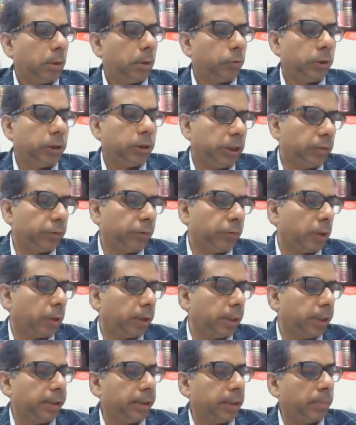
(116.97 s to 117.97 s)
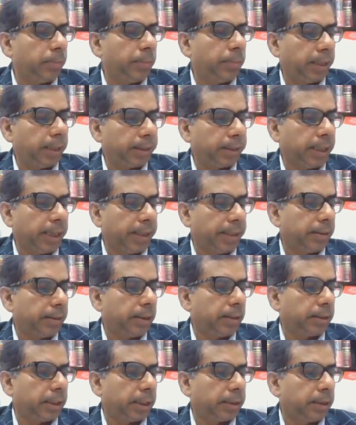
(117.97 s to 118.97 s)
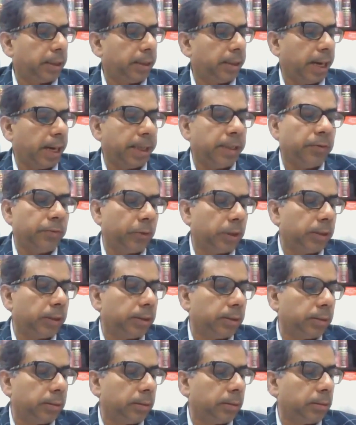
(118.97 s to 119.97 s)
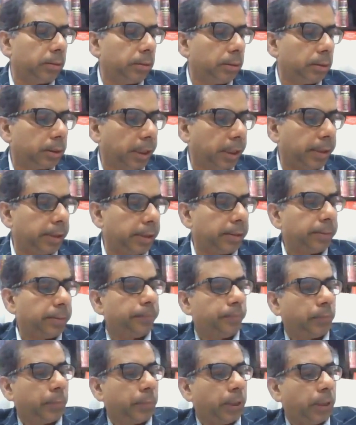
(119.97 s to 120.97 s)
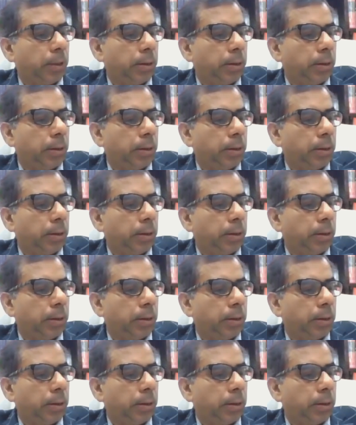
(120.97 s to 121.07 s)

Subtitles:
Now, this is what the Income Tax Act Section 9(1) says.